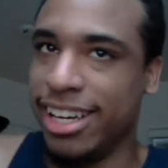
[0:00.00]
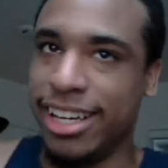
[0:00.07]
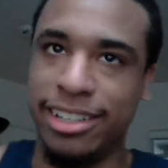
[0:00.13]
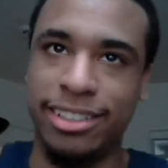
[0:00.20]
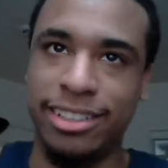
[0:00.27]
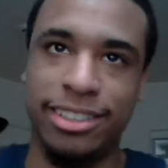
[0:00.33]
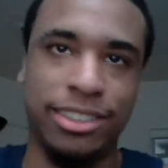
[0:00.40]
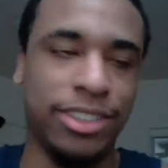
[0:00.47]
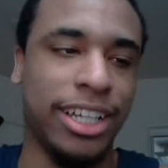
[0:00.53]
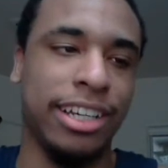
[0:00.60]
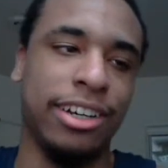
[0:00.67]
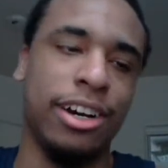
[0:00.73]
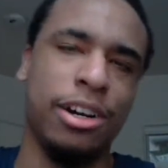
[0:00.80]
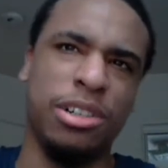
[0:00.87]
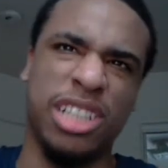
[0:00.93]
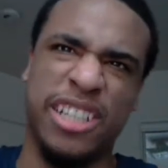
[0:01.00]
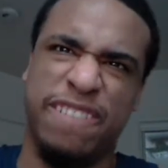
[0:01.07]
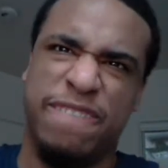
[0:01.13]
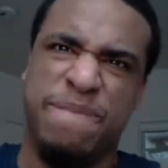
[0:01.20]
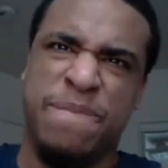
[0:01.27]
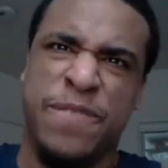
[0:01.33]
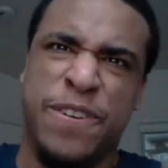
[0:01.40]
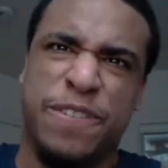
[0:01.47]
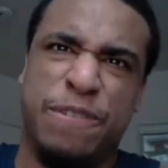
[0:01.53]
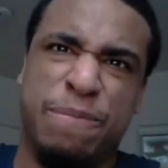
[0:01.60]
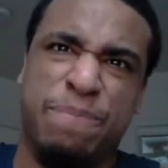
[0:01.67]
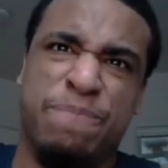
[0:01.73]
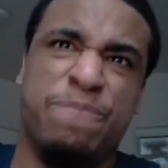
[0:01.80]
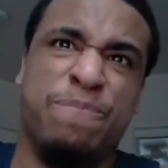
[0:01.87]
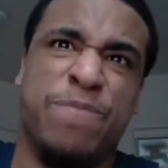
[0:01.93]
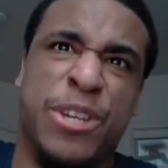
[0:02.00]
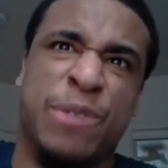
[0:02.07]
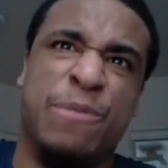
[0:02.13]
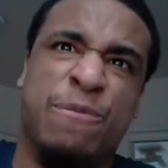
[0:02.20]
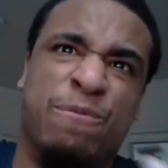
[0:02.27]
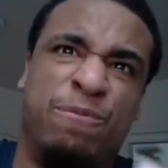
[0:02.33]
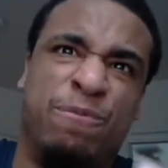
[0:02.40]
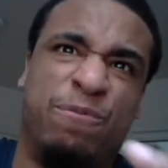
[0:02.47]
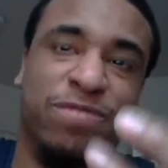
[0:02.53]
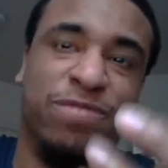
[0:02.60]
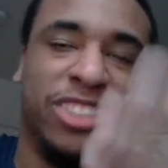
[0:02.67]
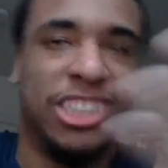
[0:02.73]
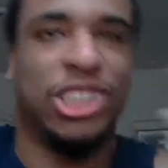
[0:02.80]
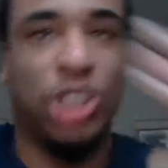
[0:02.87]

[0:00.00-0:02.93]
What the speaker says: And freaking Haru's like, you just